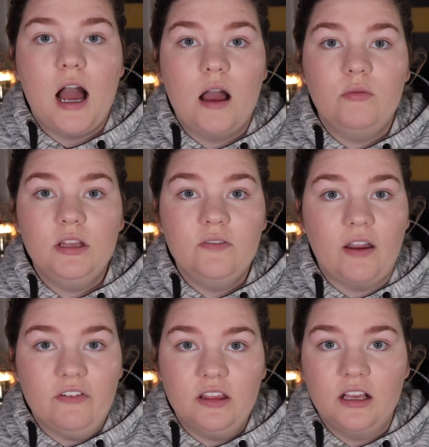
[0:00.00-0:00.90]
I will leave
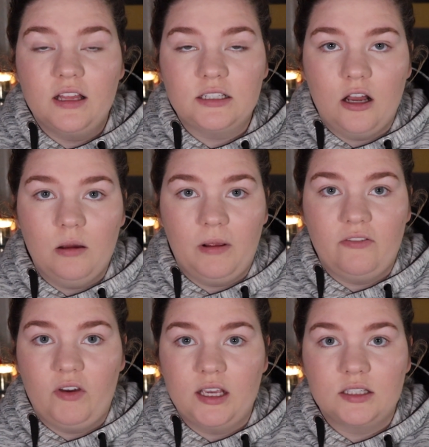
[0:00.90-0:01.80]
everything that's on my
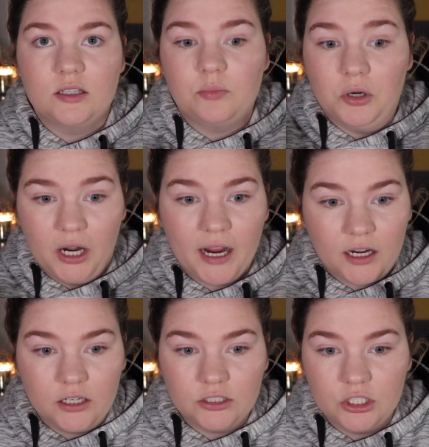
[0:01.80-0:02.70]
face
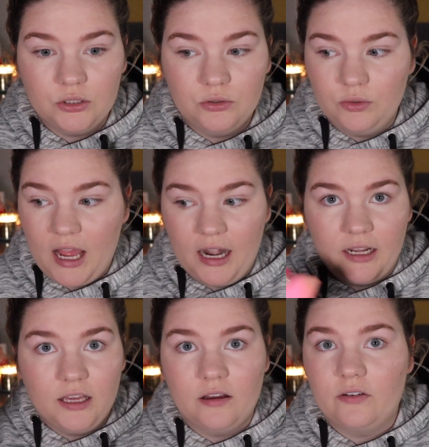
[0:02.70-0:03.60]
prior to
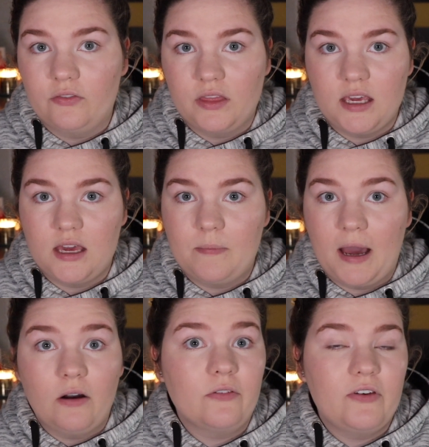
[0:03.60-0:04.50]
any of the
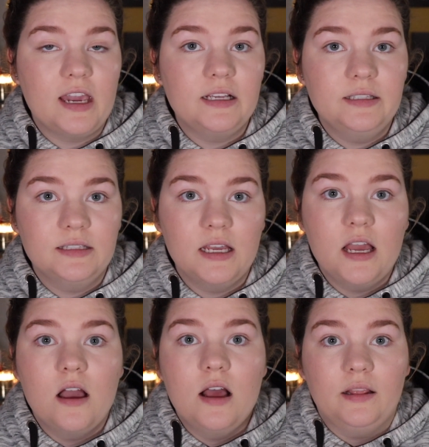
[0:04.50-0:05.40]
About Face
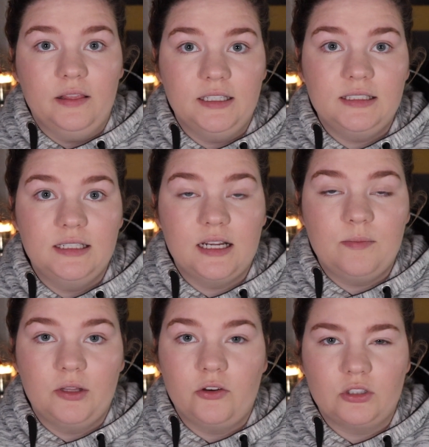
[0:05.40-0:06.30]
listed down
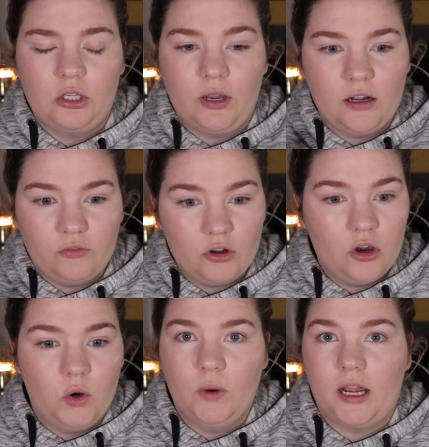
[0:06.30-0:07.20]
below, so you kind of
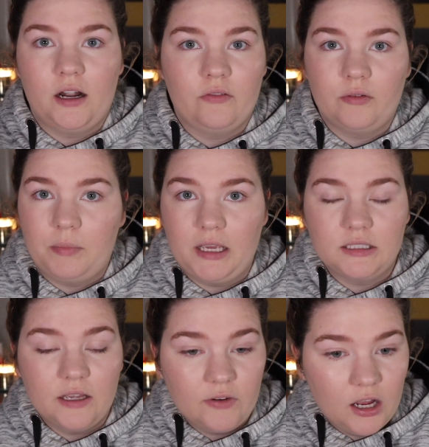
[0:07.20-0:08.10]
know what kind of a base
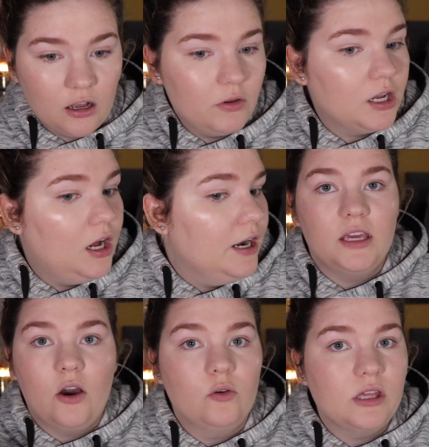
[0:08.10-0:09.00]
I've got going on. The
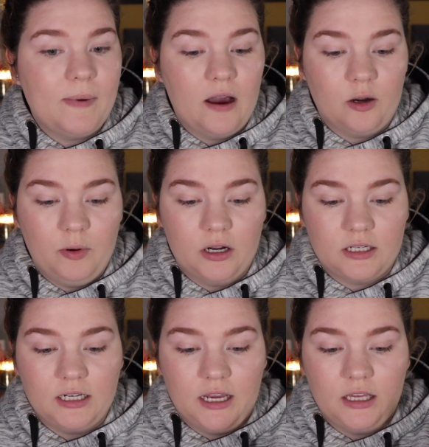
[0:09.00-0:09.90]
only powder
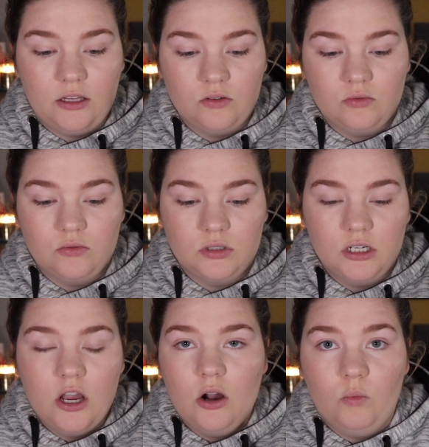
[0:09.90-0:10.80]
product I used
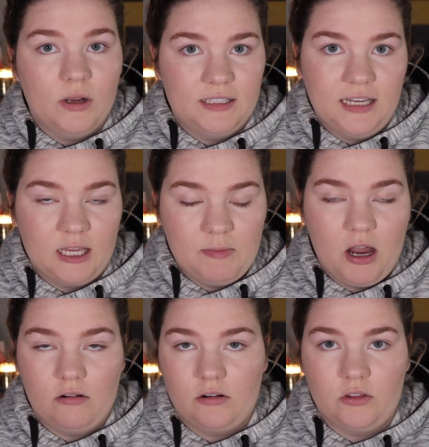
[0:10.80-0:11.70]
was setting powder.